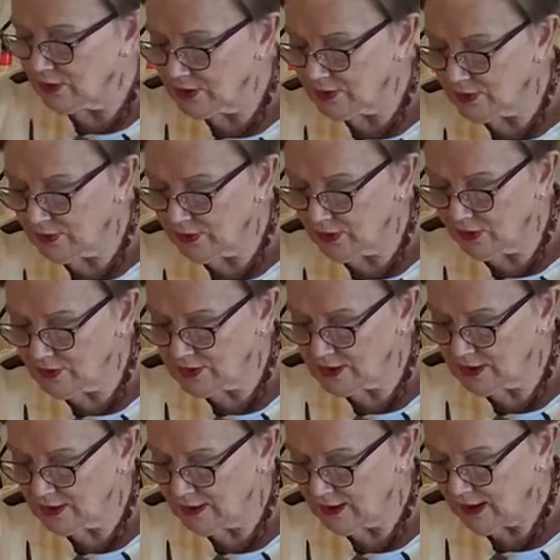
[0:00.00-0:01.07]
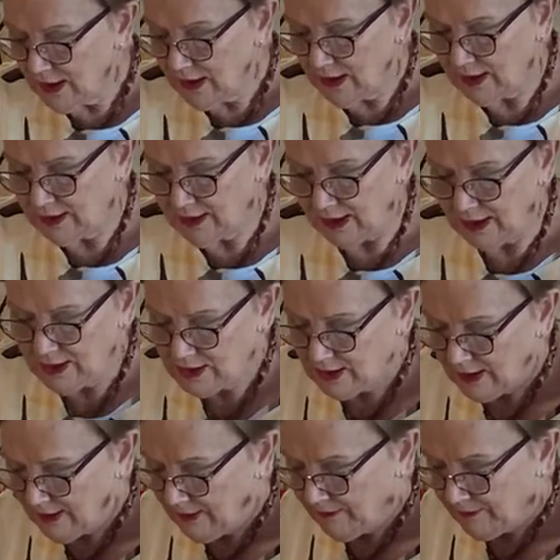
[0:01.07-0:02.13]
going to put those like that.
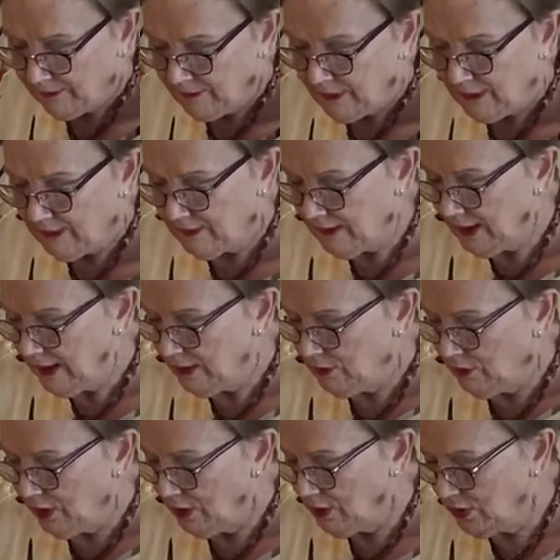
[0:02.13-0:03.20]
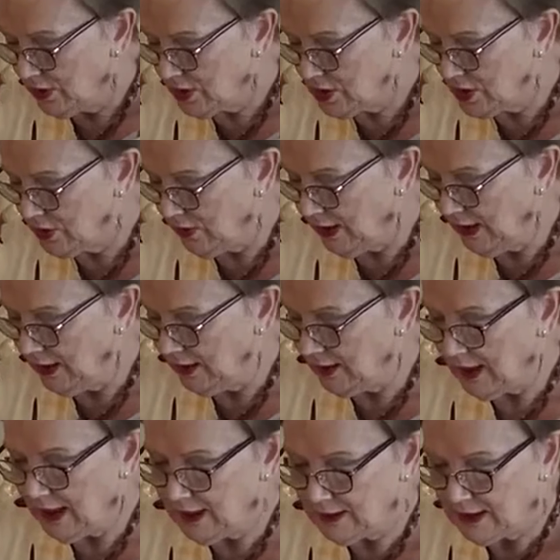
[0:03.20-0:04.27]
Then we're going to
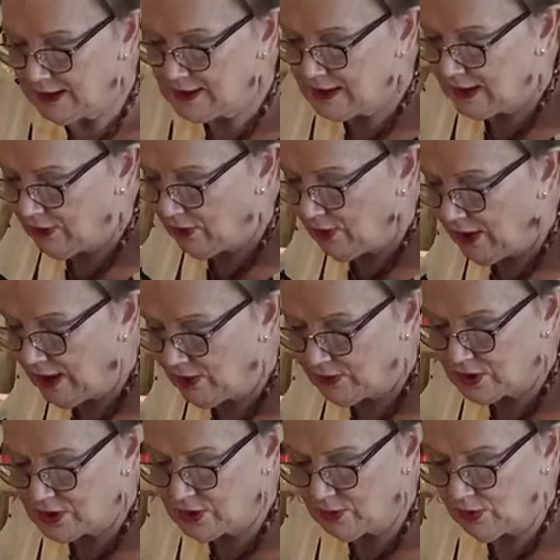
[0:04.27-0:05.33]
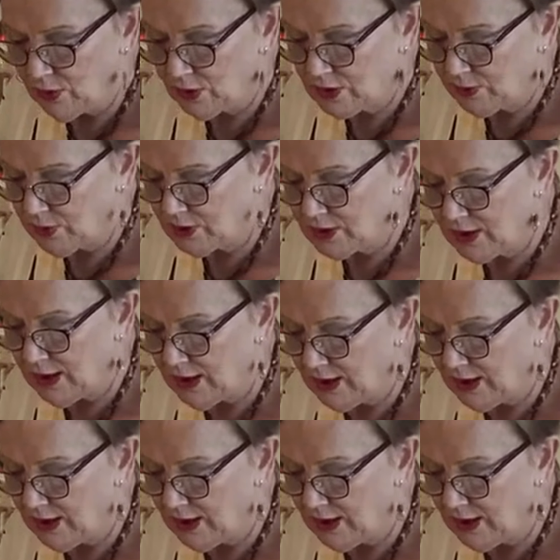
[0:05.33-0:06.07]
elongate this here around, so we're going to put kind